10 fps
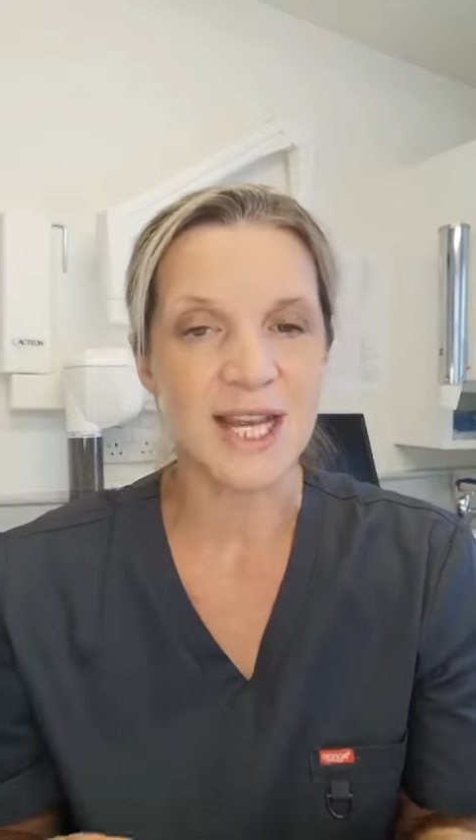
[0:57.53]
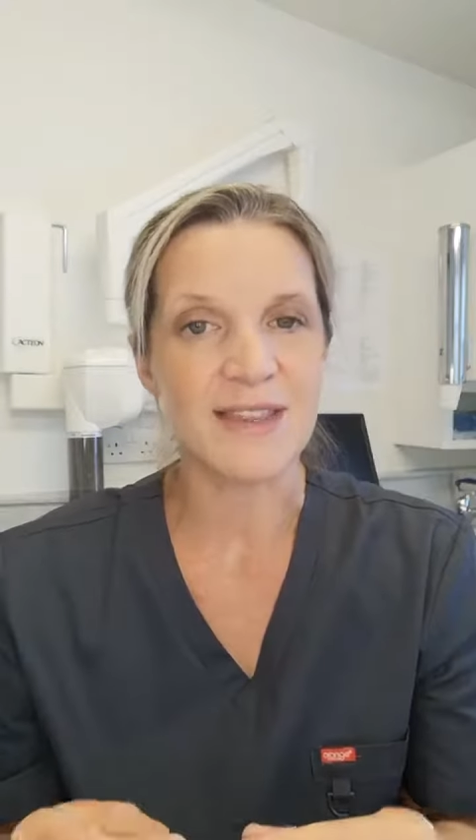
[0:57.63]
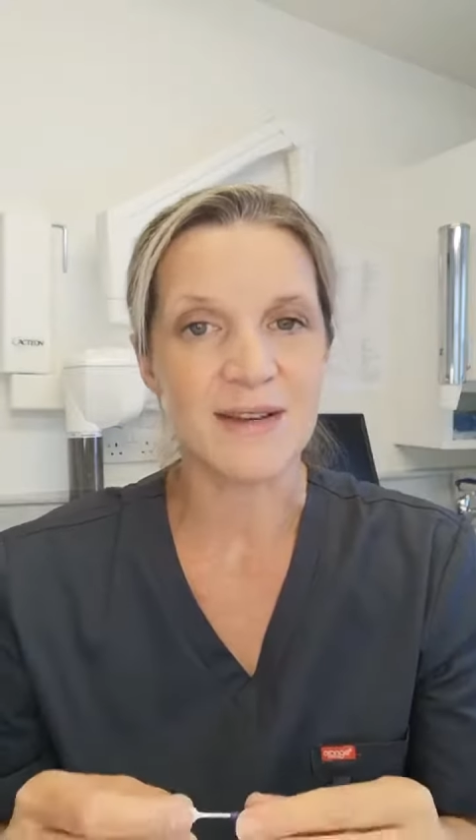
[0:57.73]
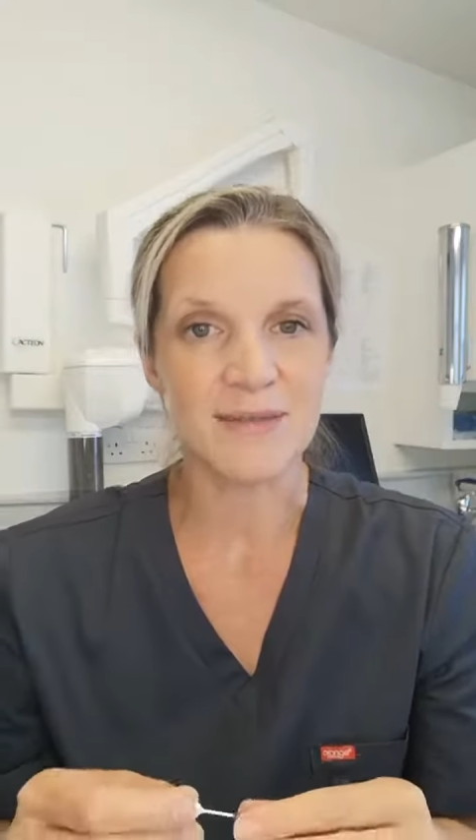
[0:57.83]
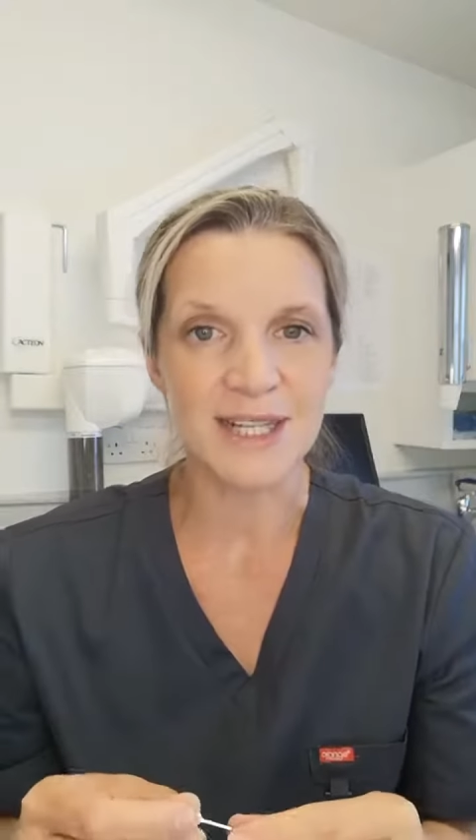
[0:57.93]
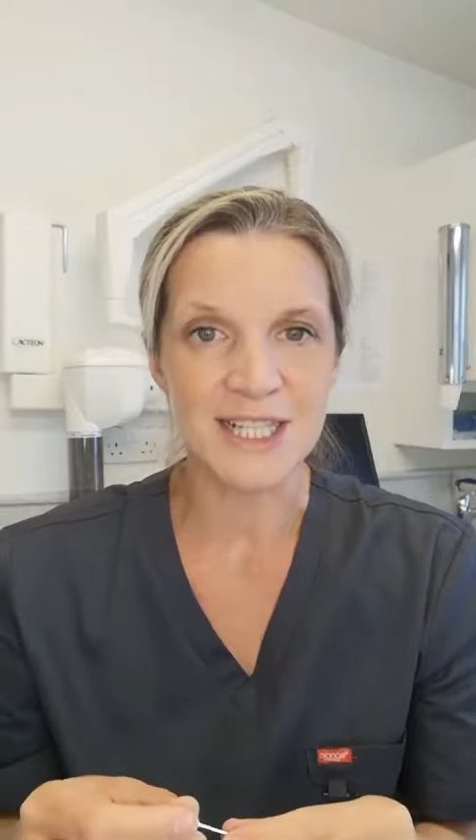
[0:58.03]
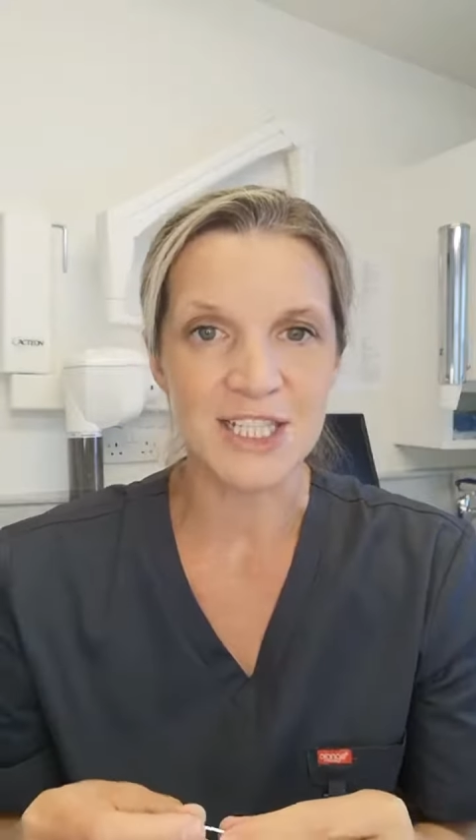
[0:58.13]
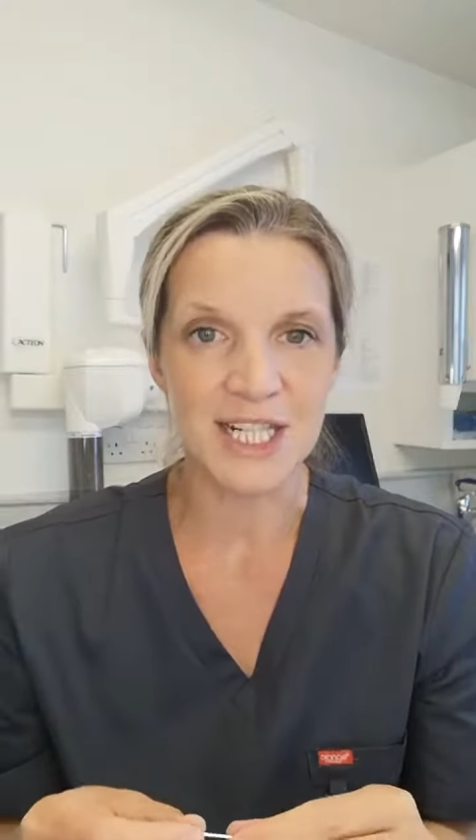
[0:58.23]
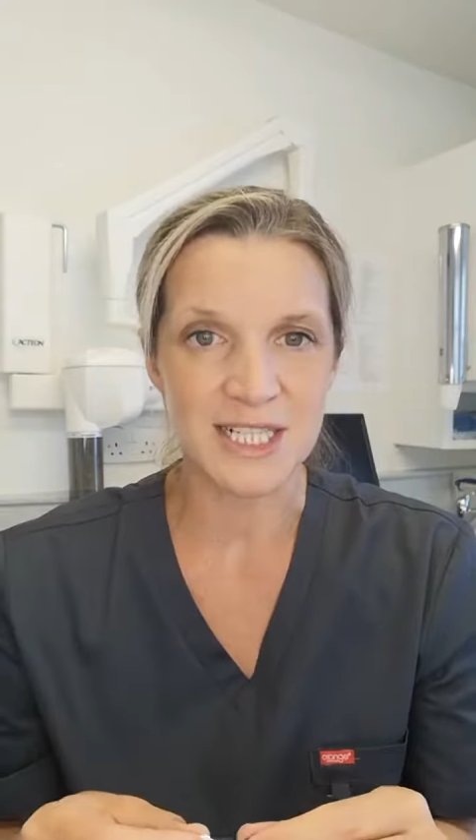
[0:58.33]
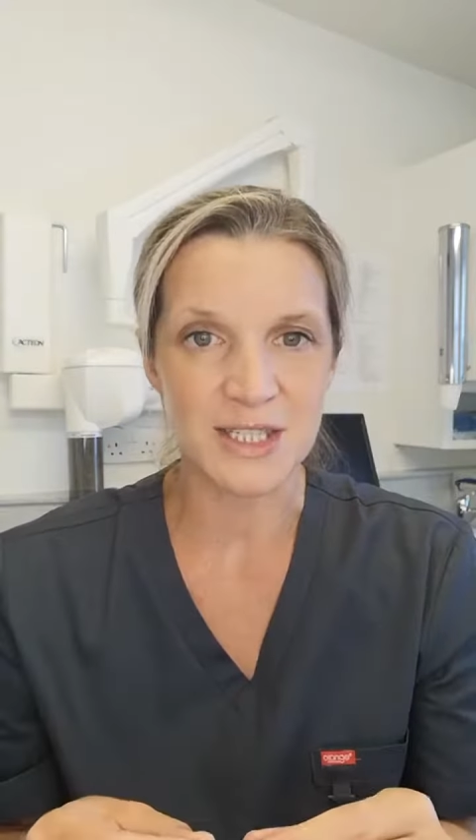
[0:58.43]
and they're really
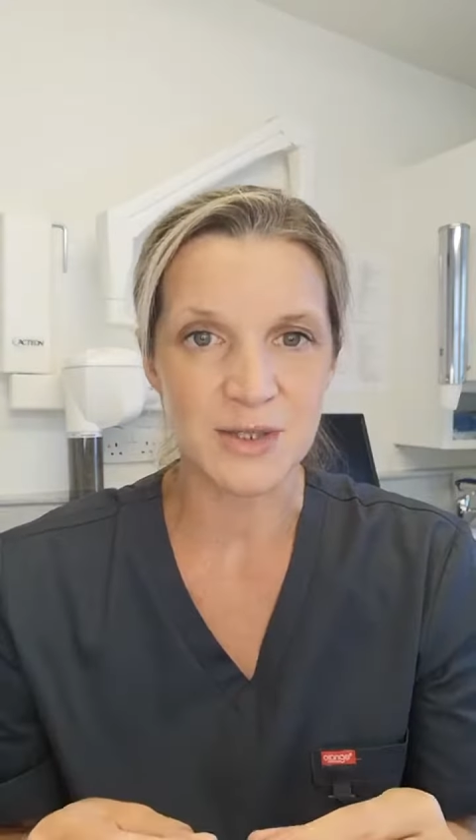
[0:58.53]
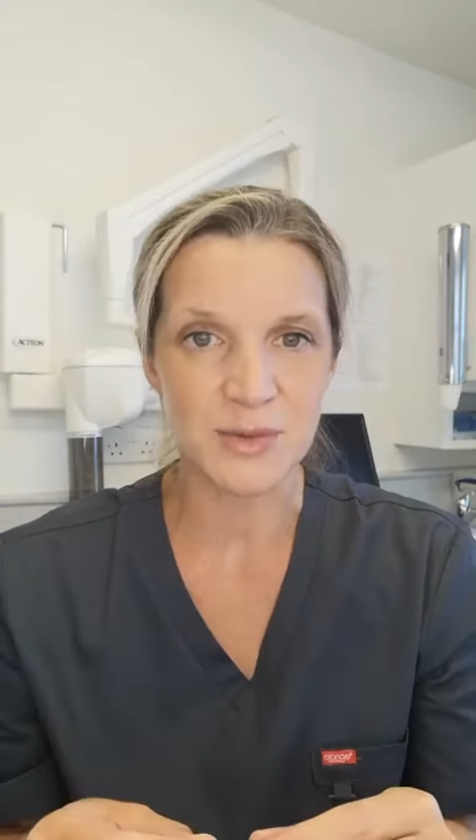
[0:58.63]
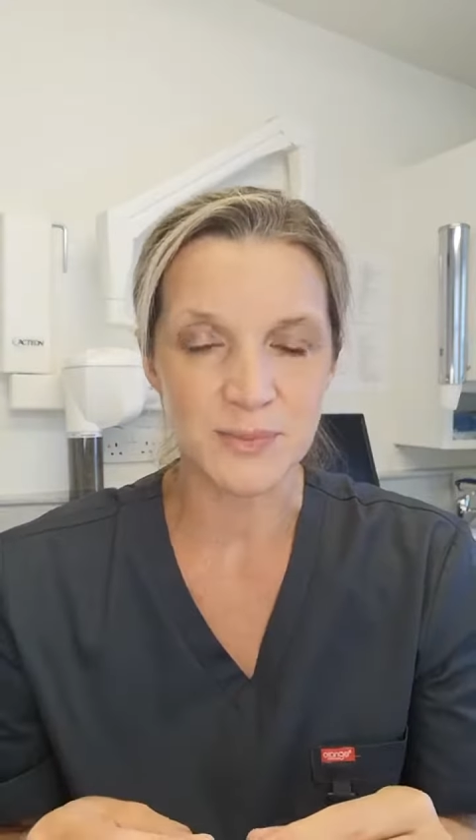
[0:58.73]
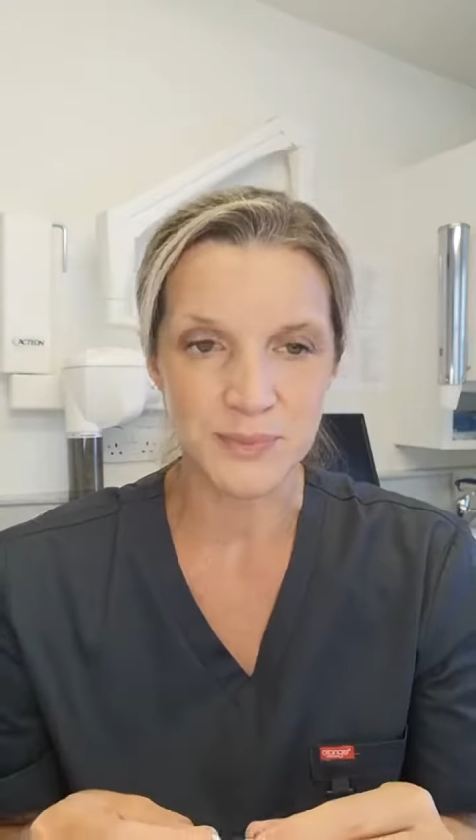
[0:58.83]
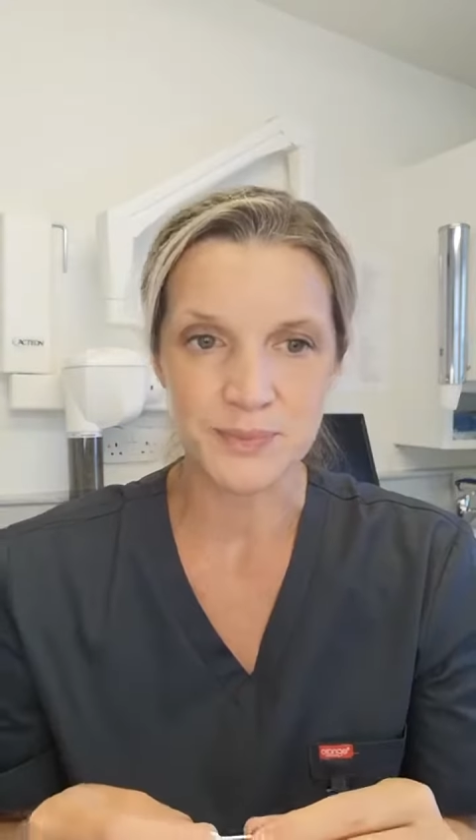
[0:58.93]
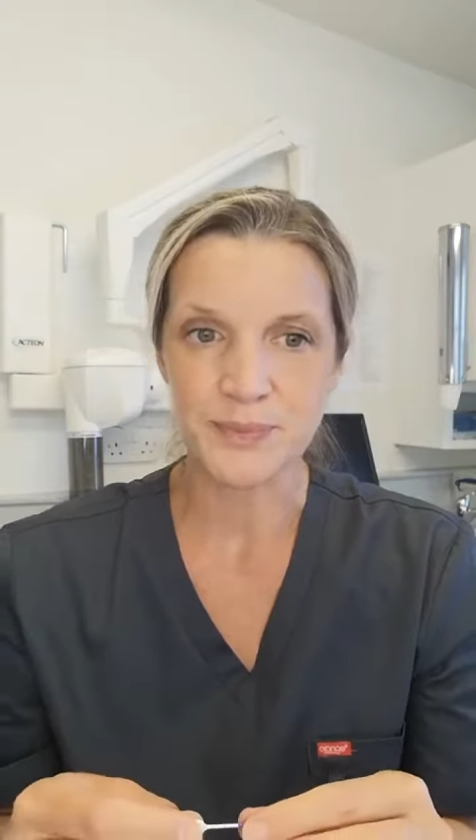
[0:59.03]
gentle.